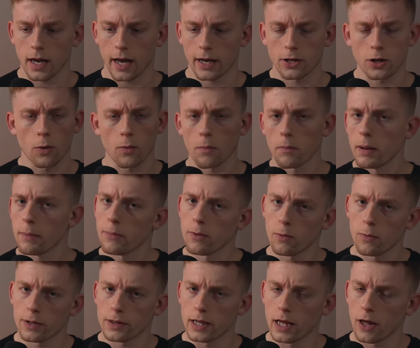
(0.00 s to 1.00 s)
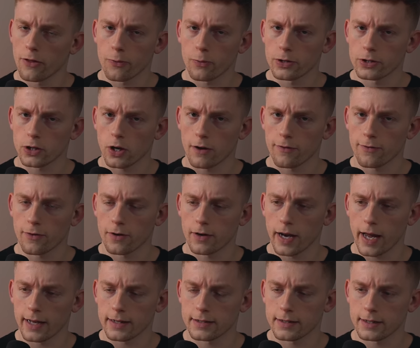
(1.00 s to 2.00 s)
I don't remember what the other ones offered
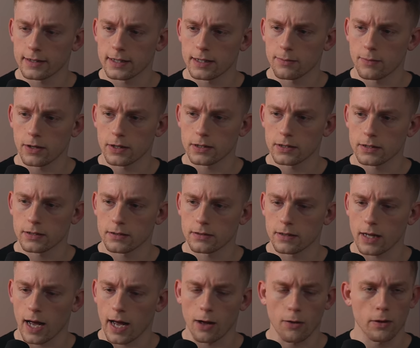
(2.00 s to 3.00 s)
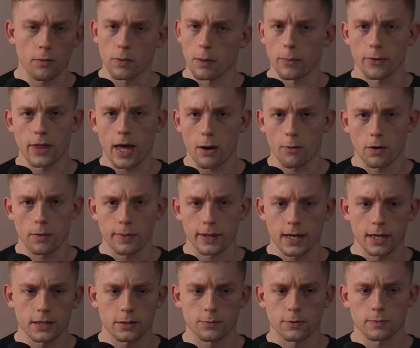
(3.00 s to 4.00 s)
at 60 months. I only remember that one
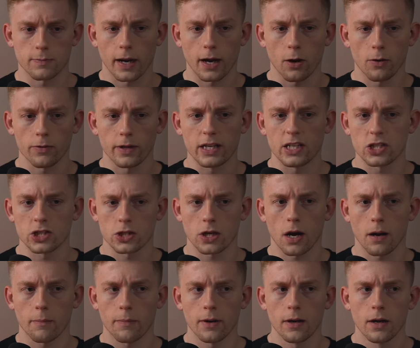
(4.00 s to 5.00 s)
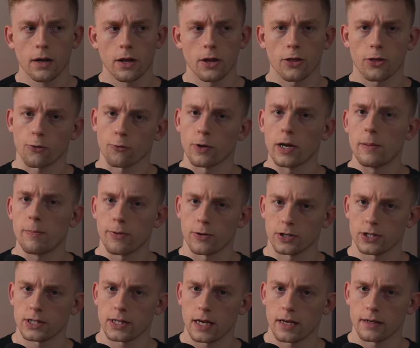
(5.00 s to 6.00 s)
because it was my only sub
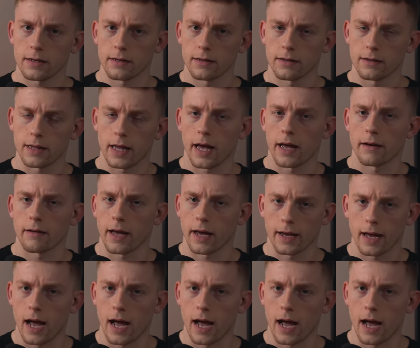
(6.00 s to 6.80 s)
3% that I